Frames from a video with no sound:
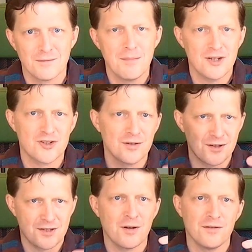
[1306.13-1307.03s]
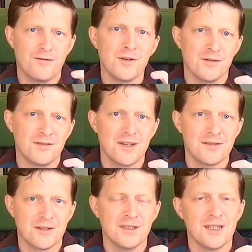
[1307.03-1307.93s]
Make sure the sterile field
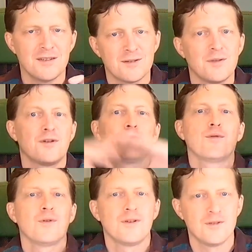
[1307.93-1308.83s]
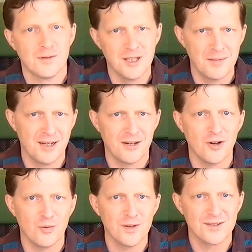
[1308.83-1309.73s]
stays clean, so therefore you eliminate
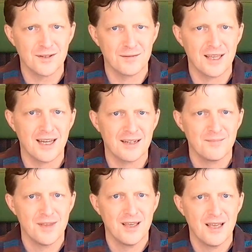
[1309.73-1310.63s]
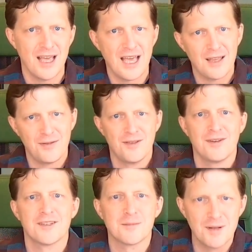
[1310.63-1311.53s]
all risk of that at the
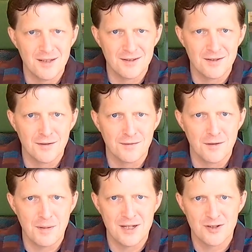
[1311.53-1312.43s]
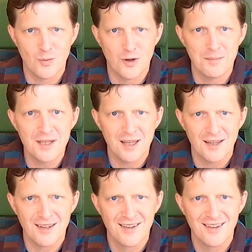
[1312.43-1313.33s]
expense of the patient well-being.